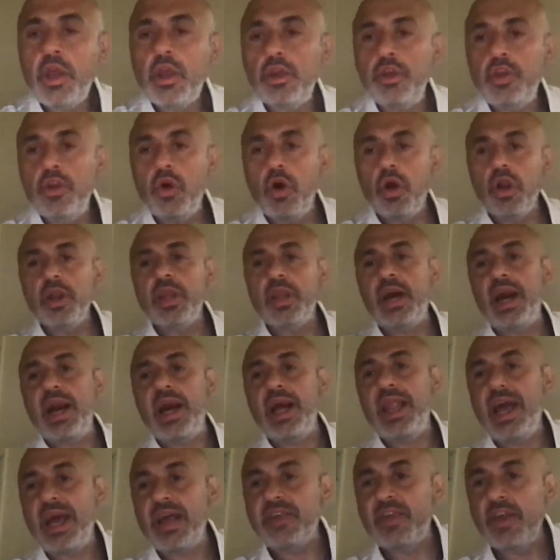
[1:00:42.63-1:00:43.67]
Your
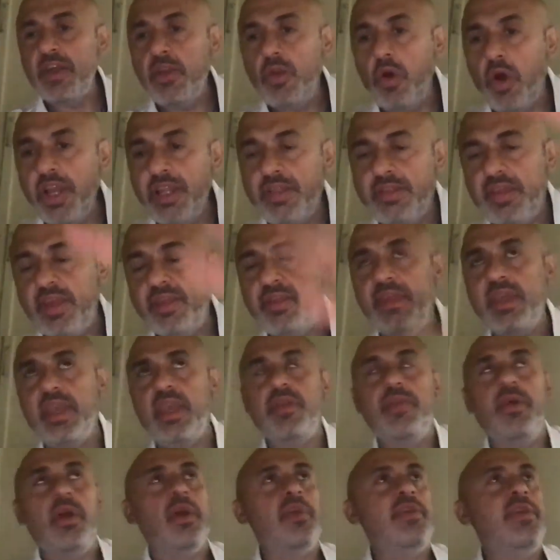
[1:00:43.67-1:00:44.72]
God has anointed
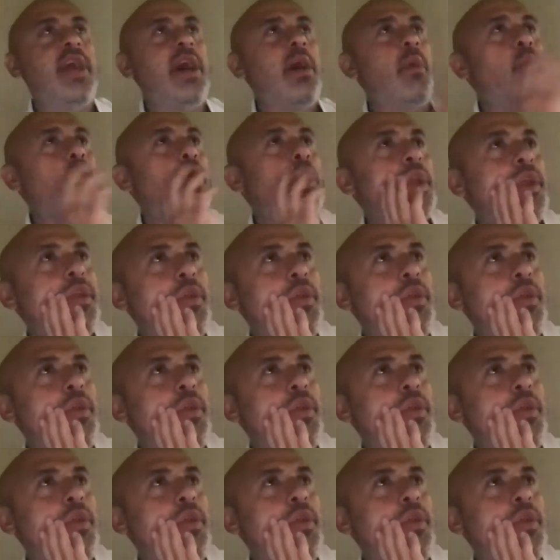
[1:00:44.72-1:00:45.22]
thee. There's that word